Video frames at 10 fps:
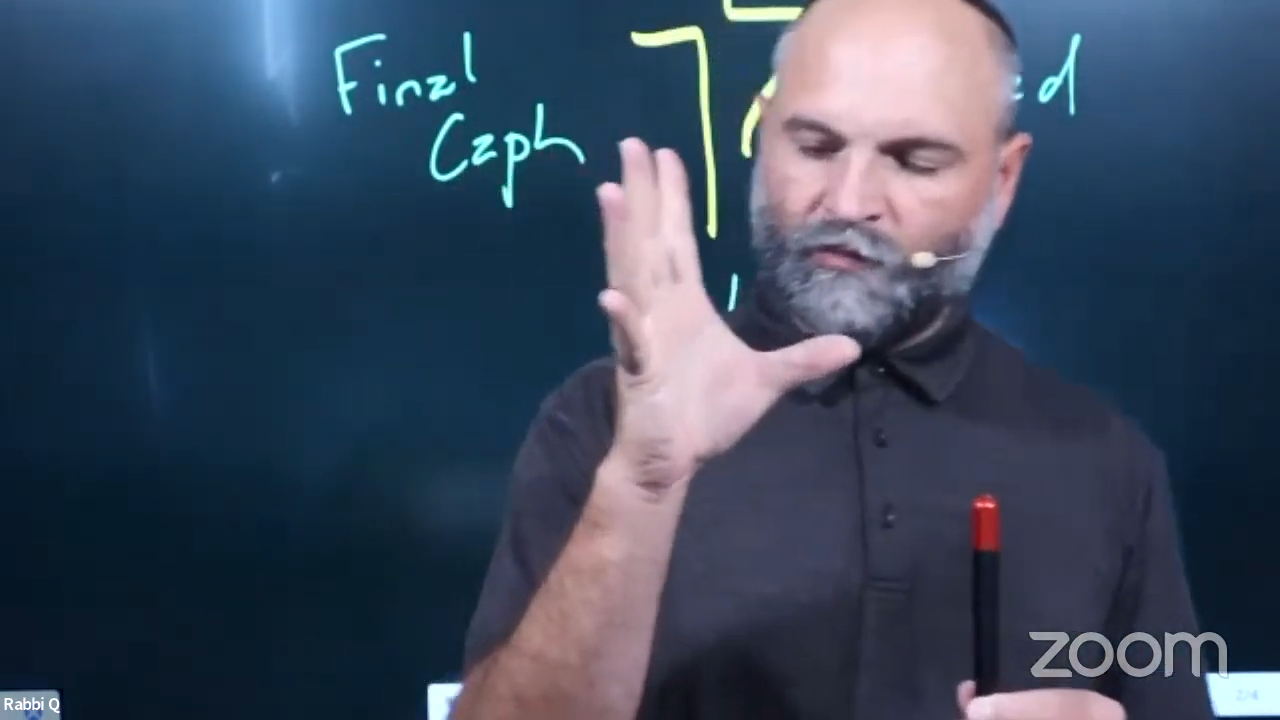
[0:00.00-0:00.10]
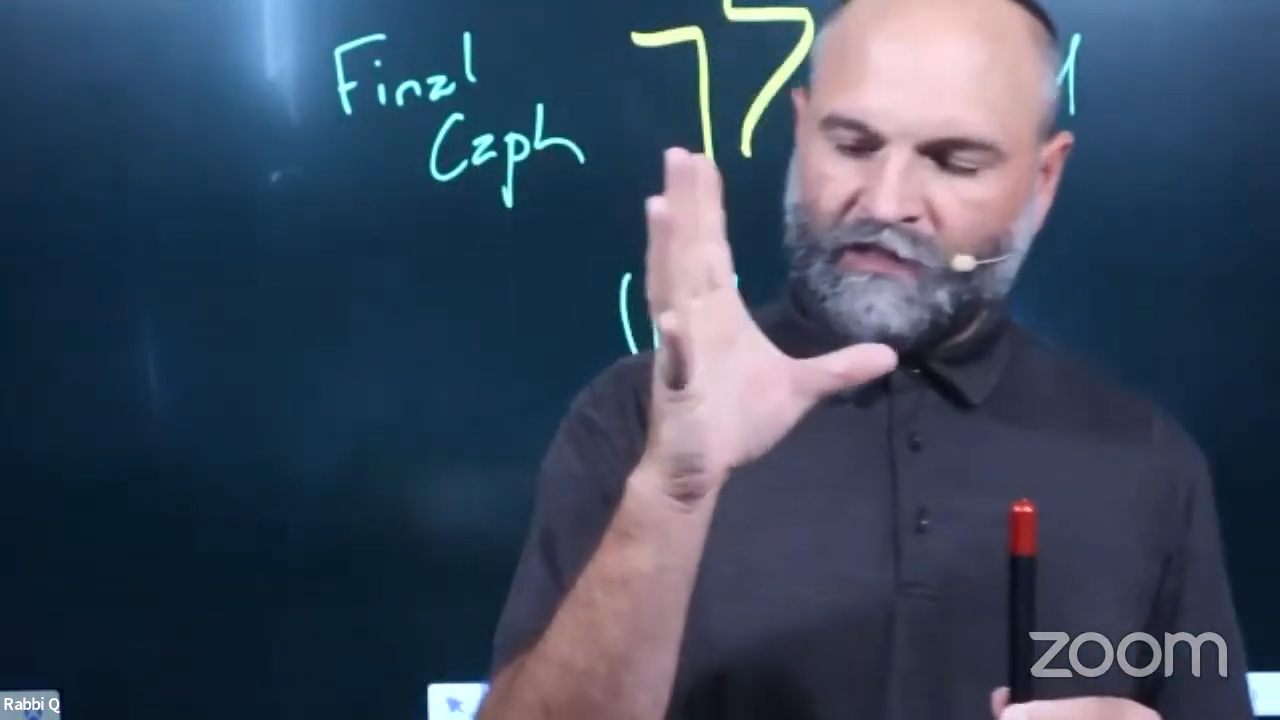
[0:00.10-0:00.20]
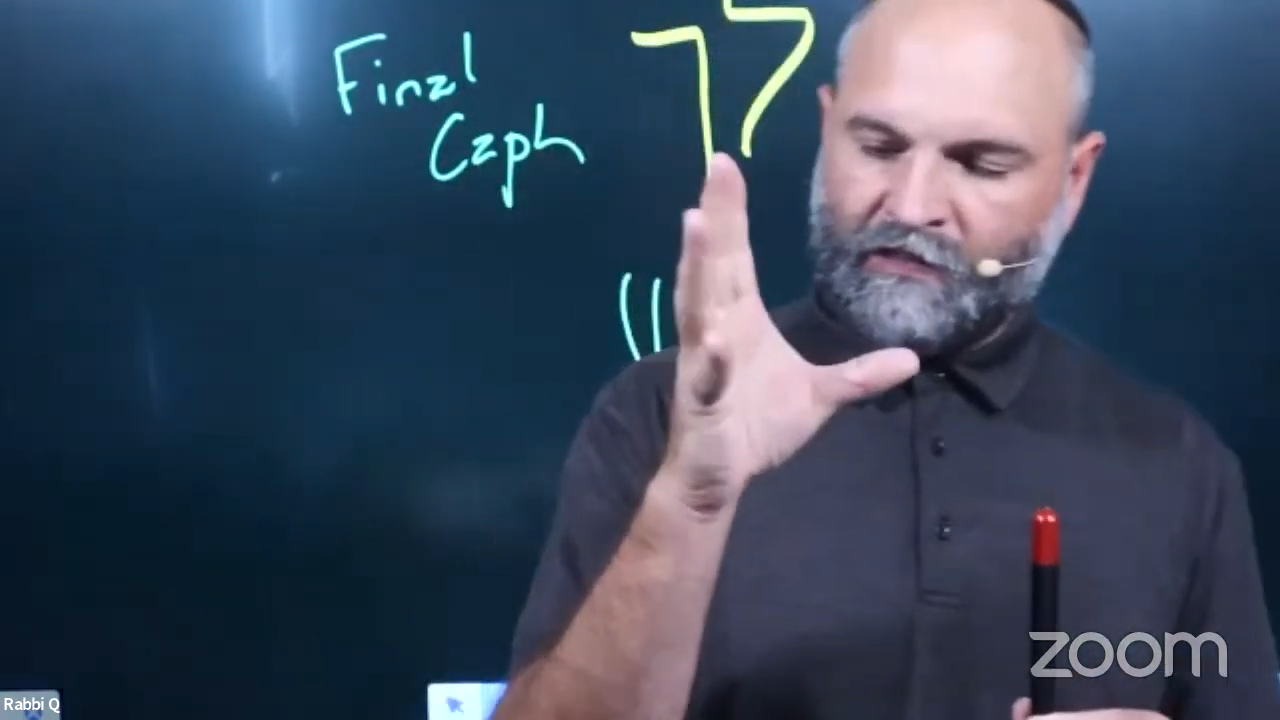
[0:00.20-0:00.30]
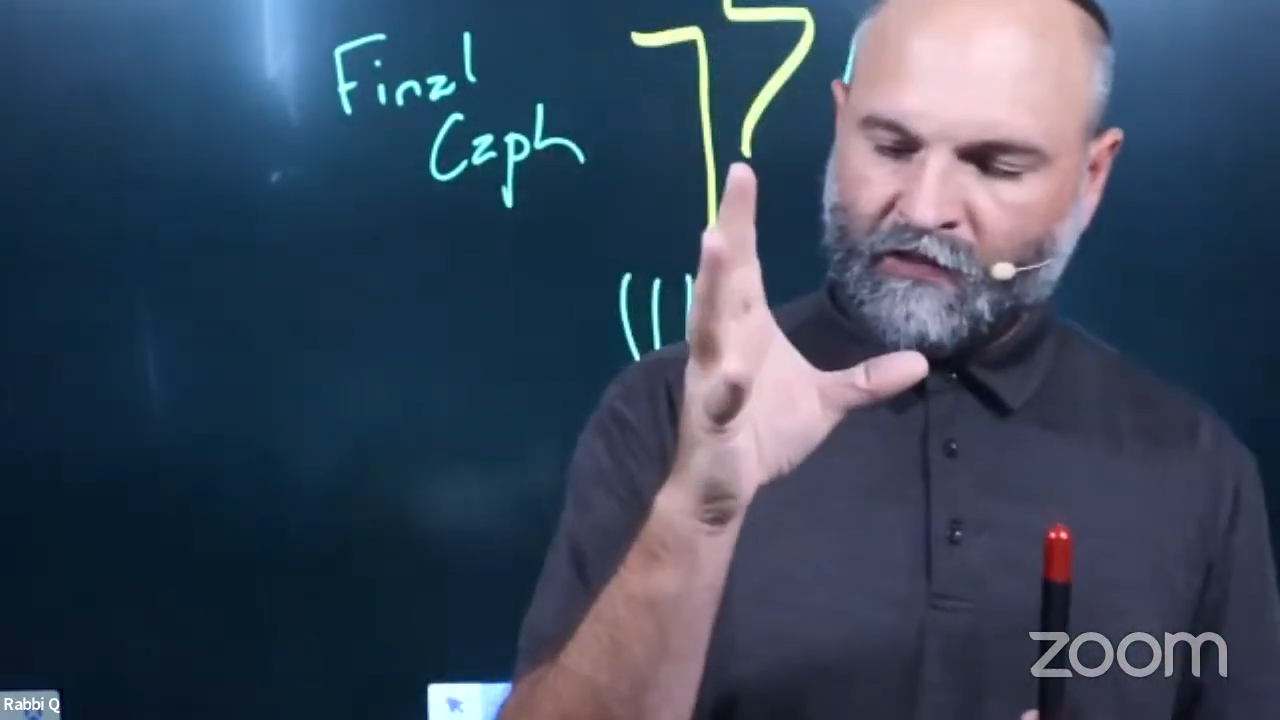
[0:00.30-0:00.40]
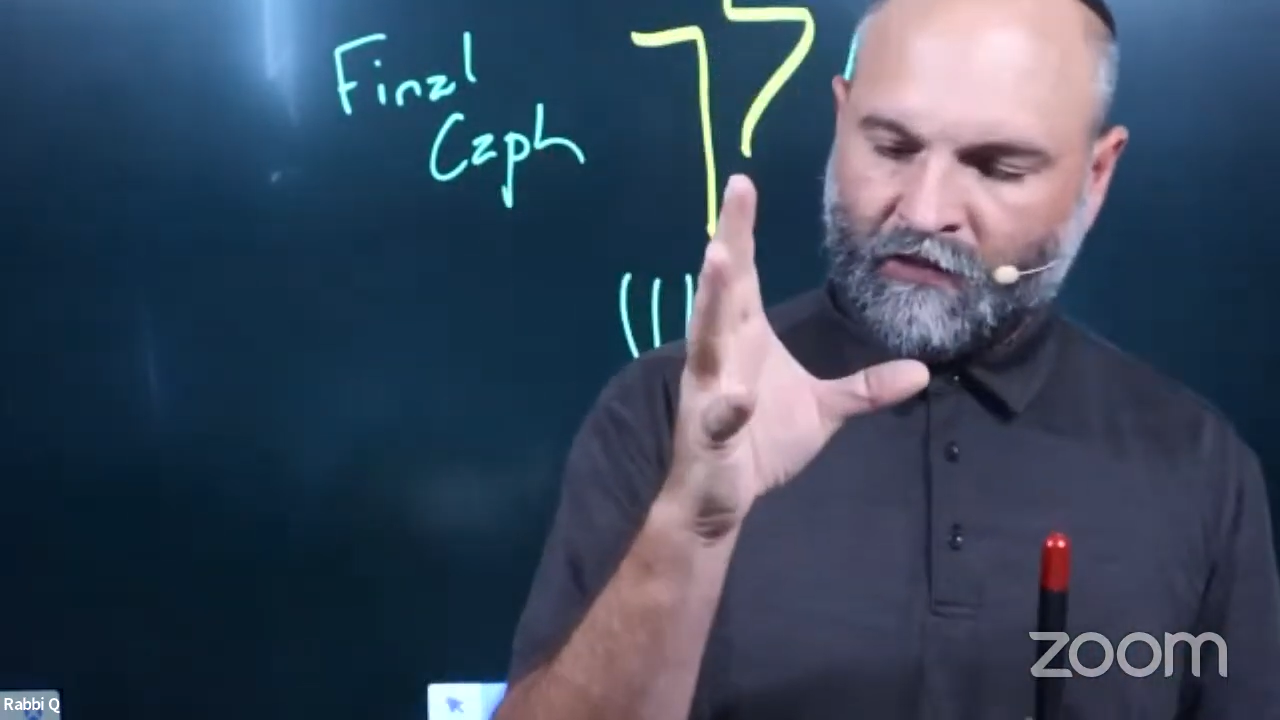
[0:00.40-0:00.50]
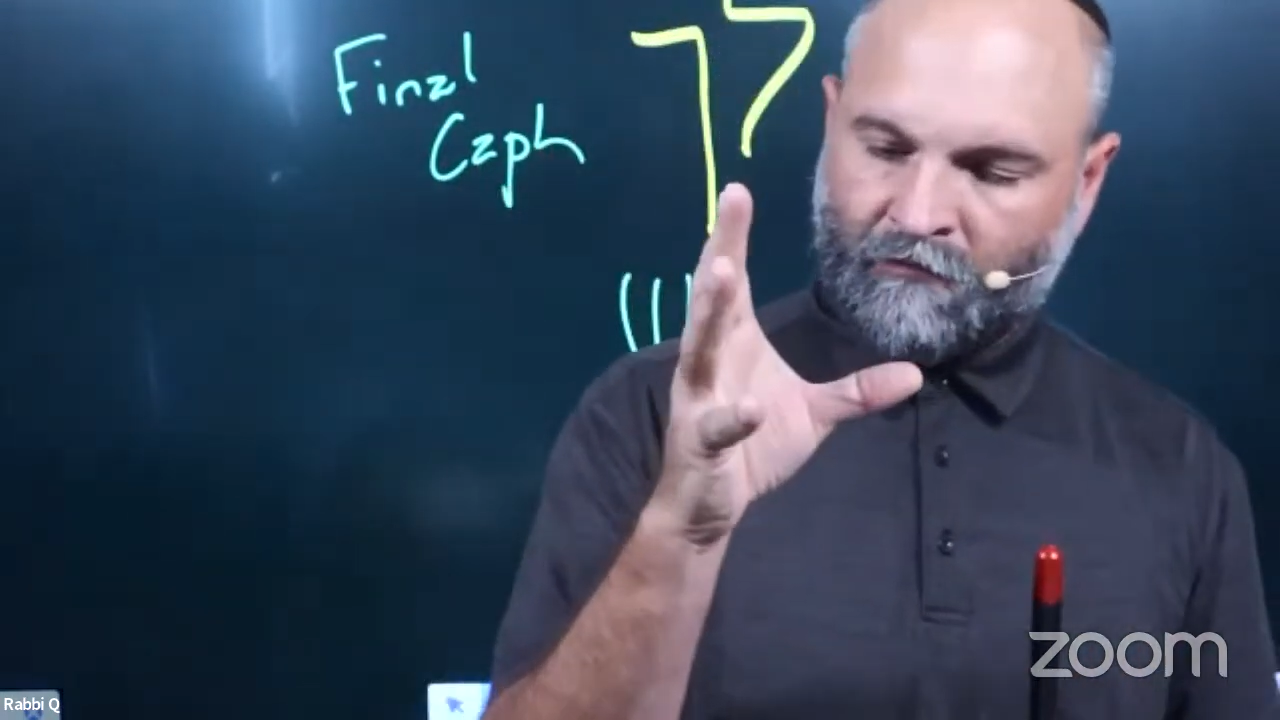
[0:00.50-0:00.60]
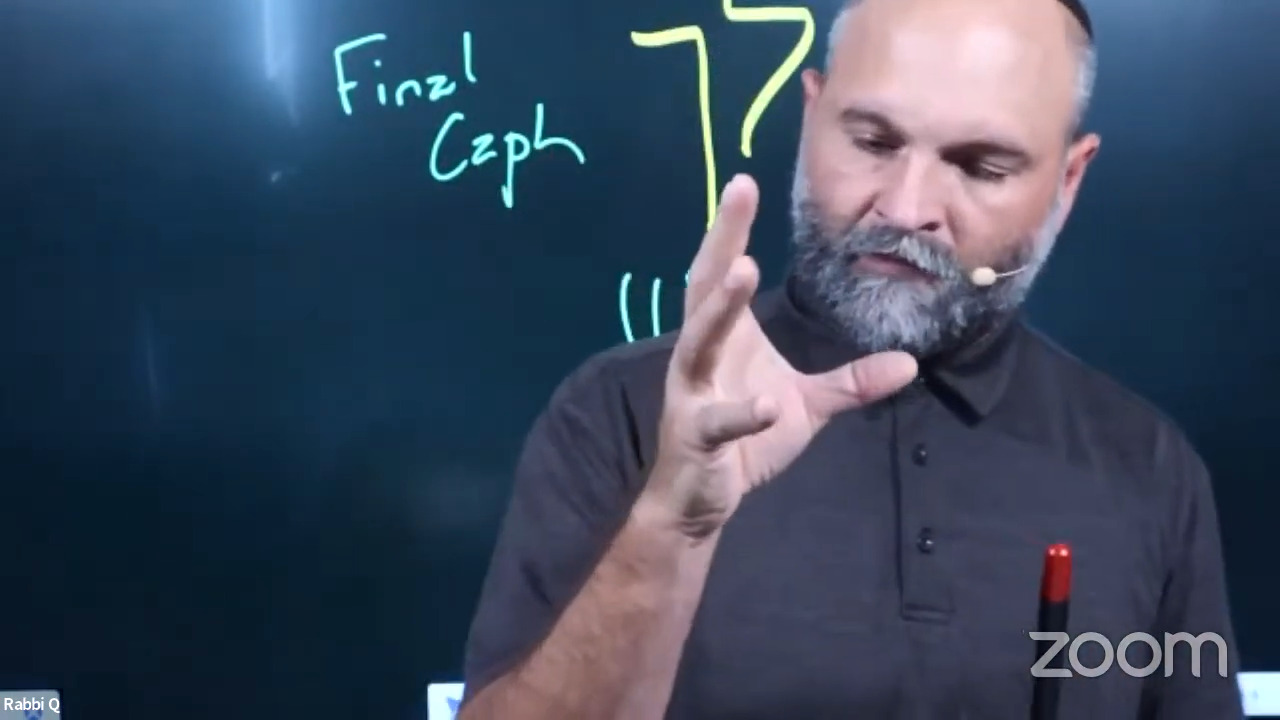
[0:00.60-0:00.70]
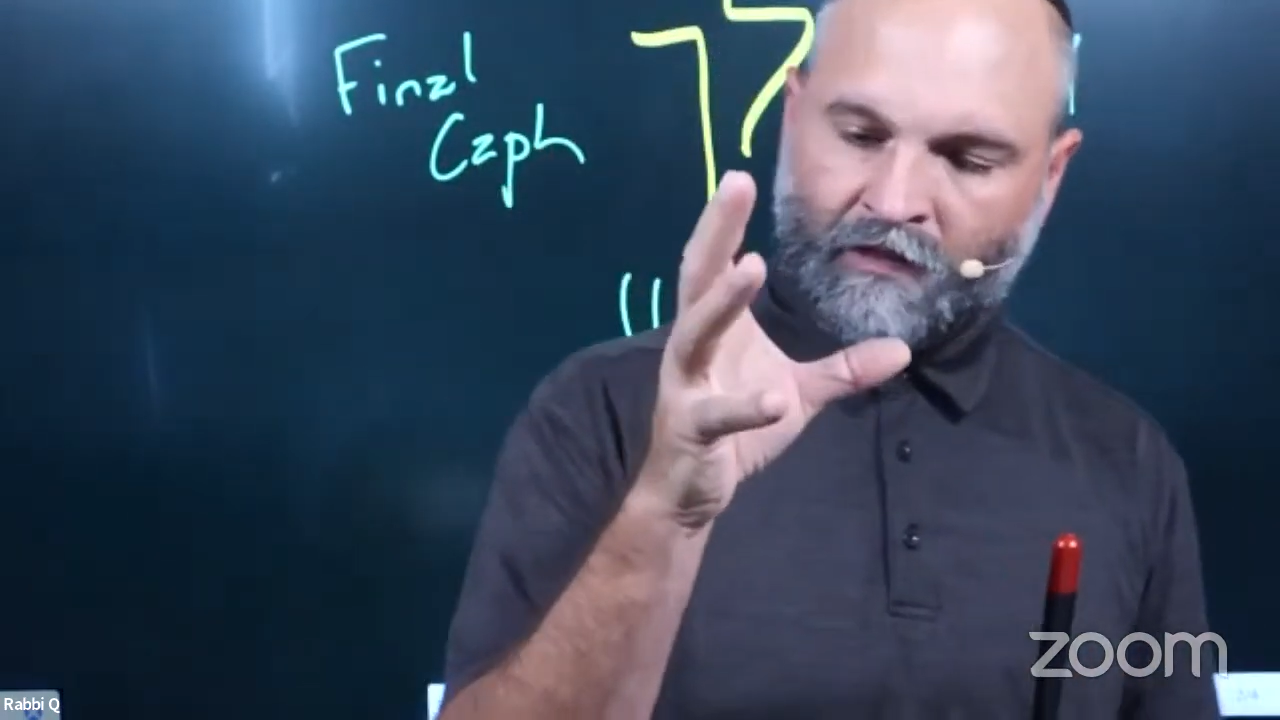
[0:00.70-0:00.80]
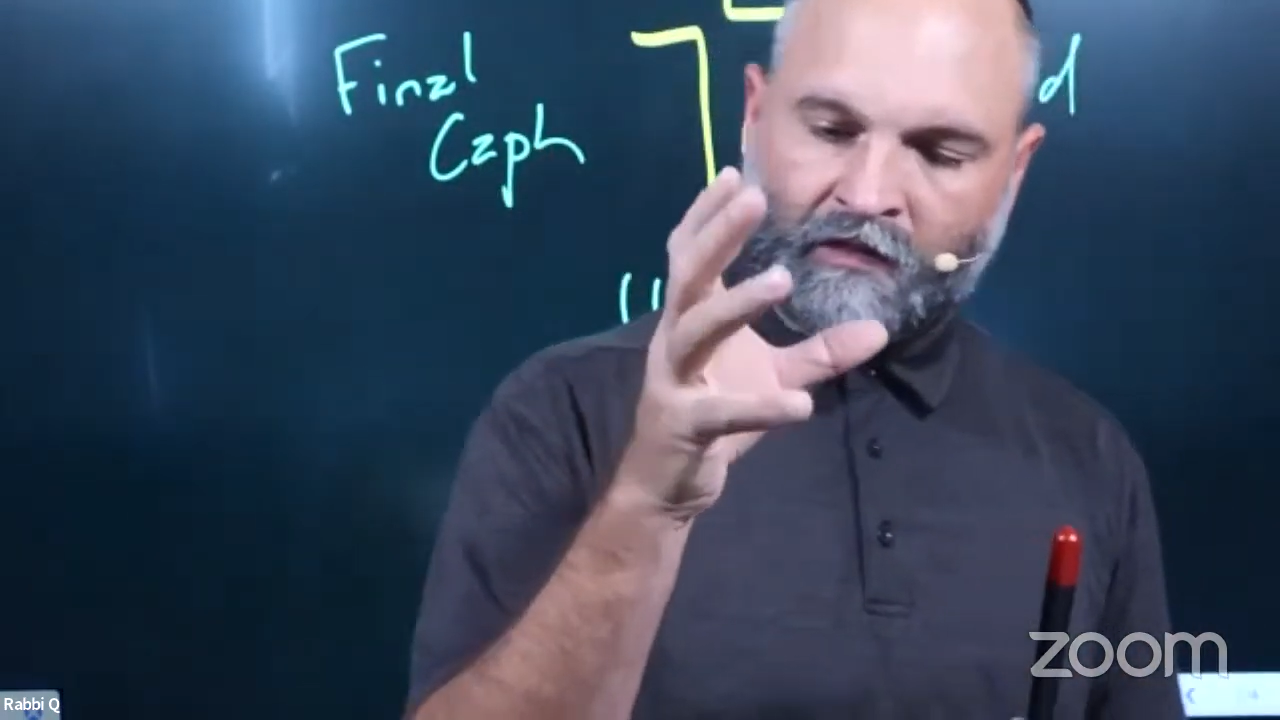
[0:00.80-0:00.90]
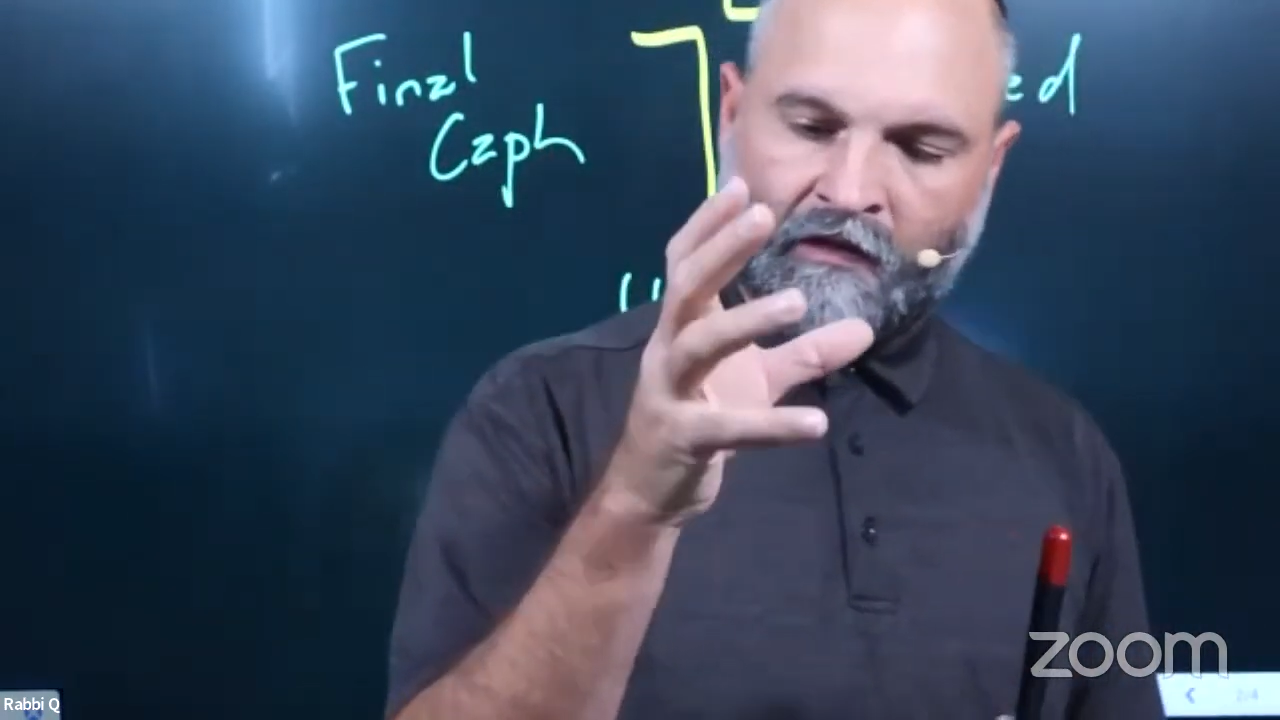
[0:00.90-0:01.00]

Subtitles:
become